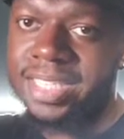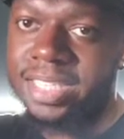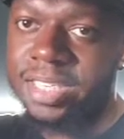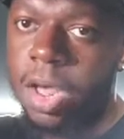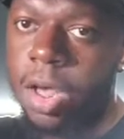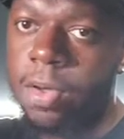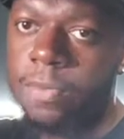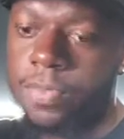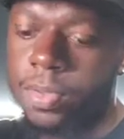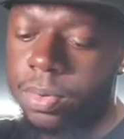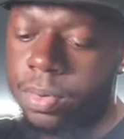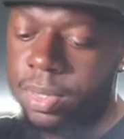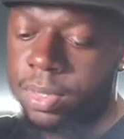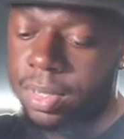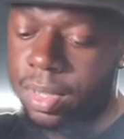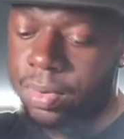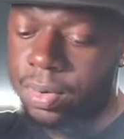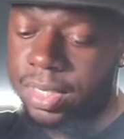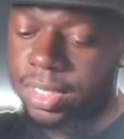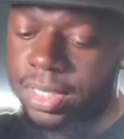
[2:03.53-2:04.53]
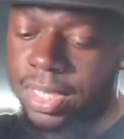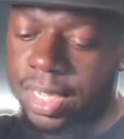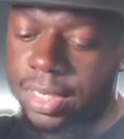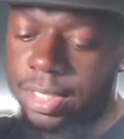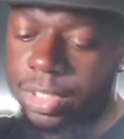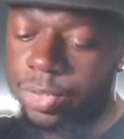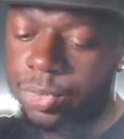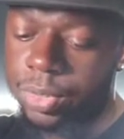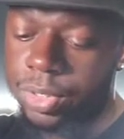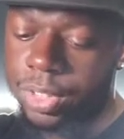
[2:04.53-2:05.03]
soft on the
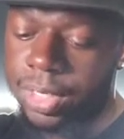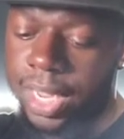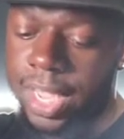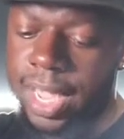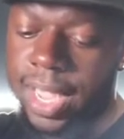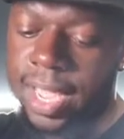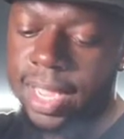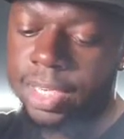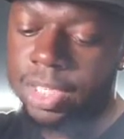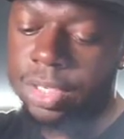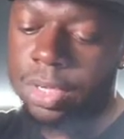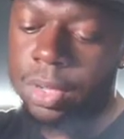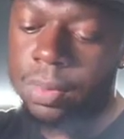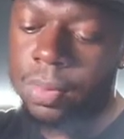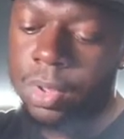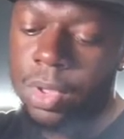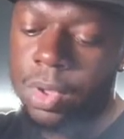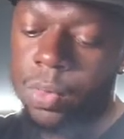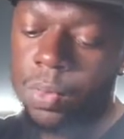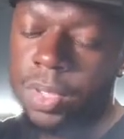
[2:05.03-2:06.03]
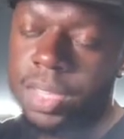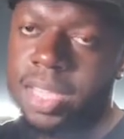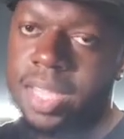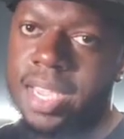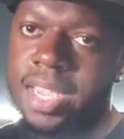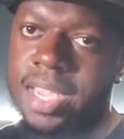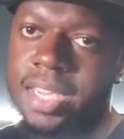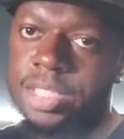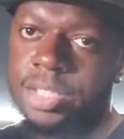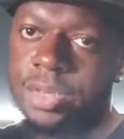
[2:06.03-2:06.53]
touches with your edge up. But
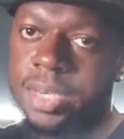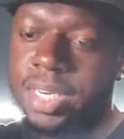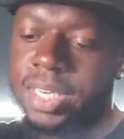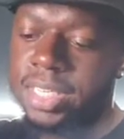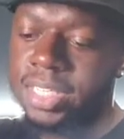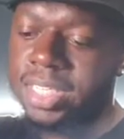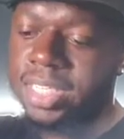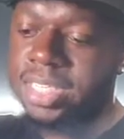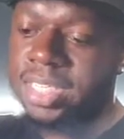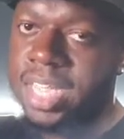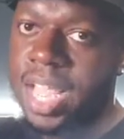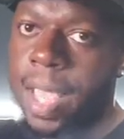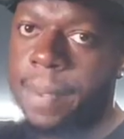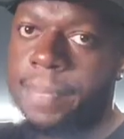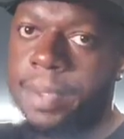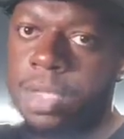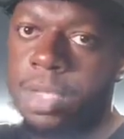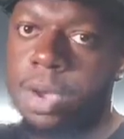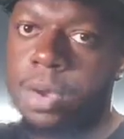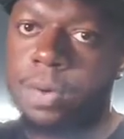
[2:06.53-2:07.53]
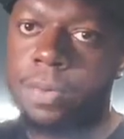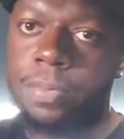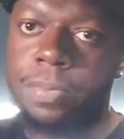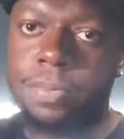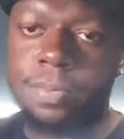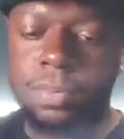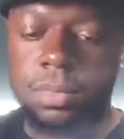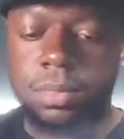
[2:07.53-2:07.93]
these you need to just tap and go,